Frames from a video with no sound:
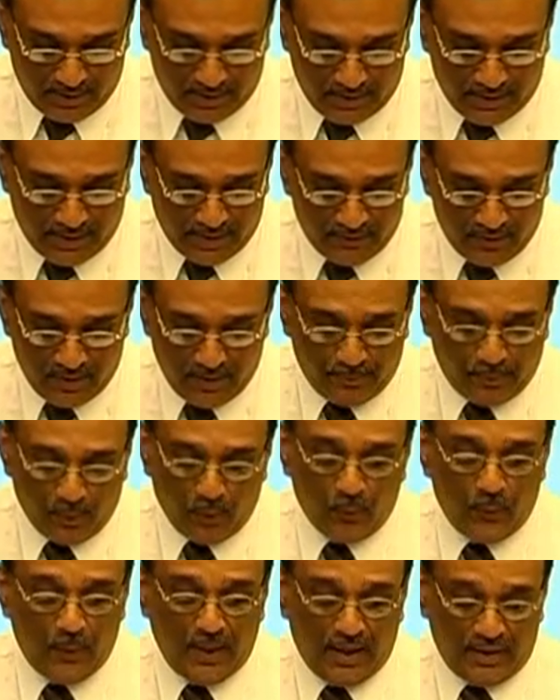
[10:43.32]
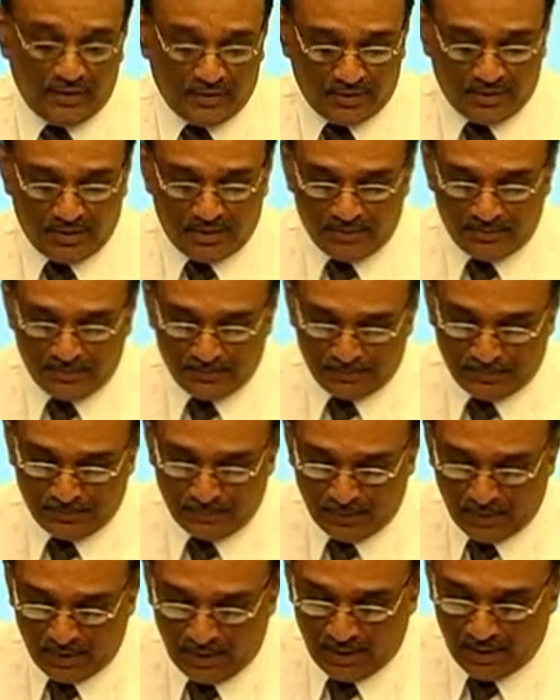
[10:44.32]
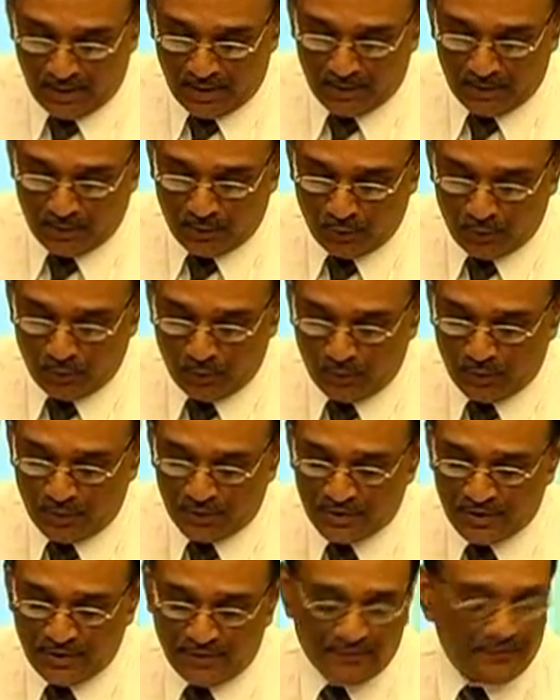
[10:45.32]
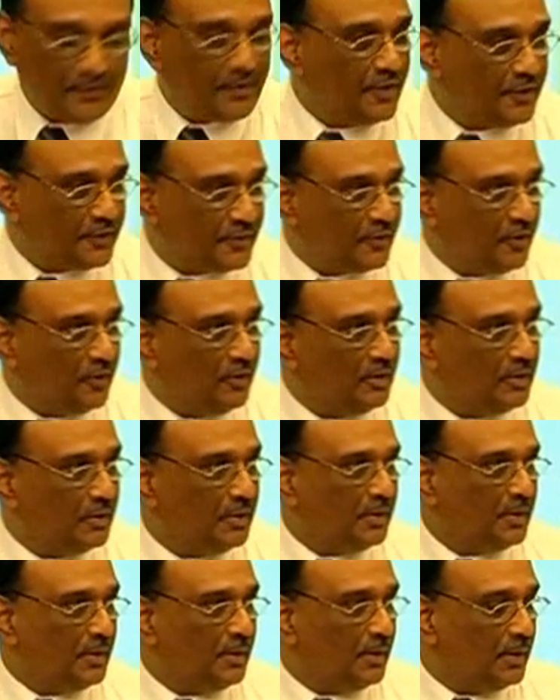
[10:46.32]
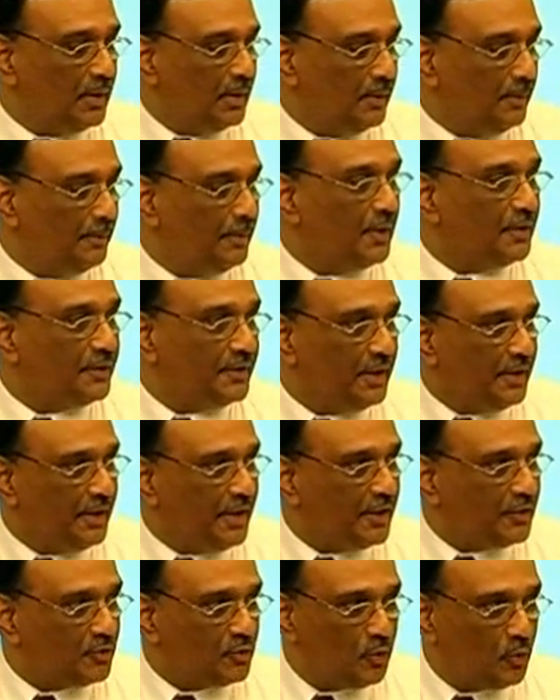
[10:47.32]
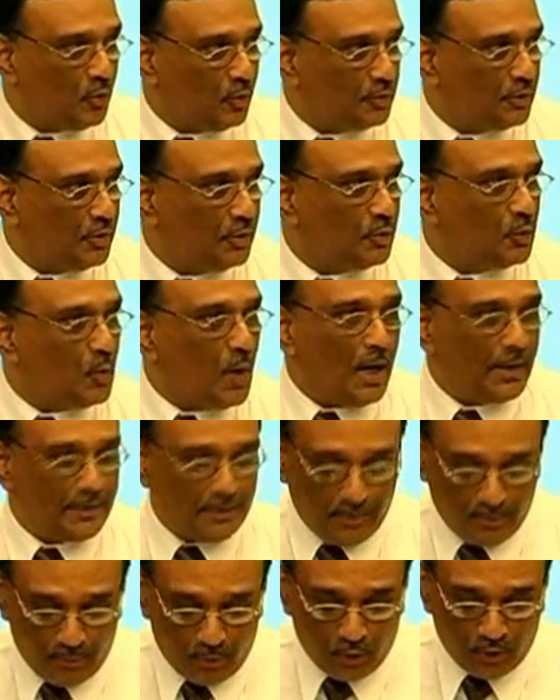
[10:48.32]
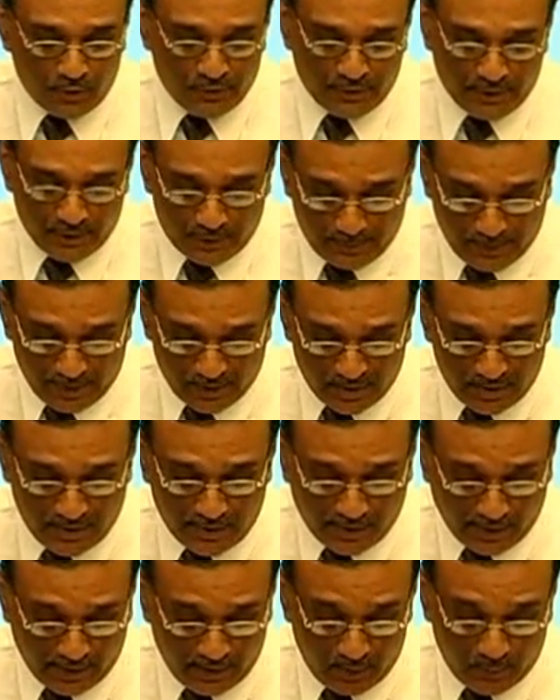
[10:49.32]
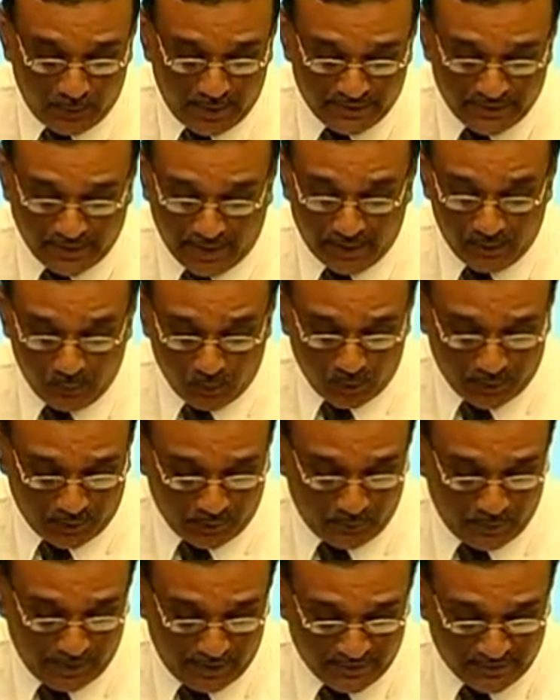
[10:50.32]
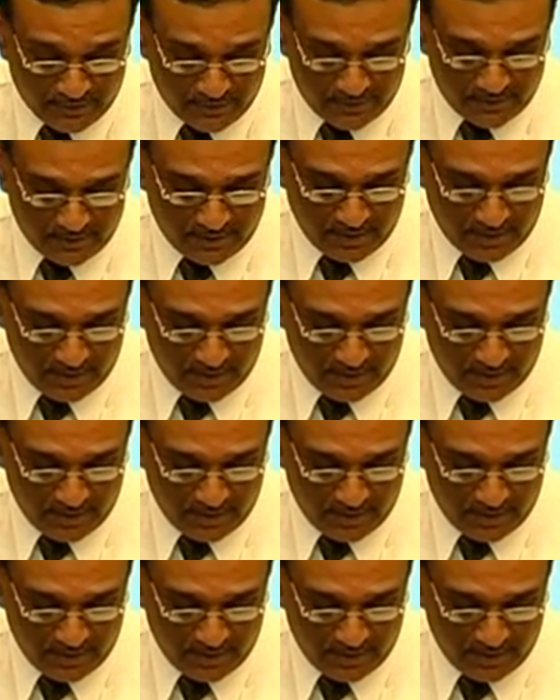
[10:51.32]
develop ways to shift this percentage growth to other modes, especially railways and waterways,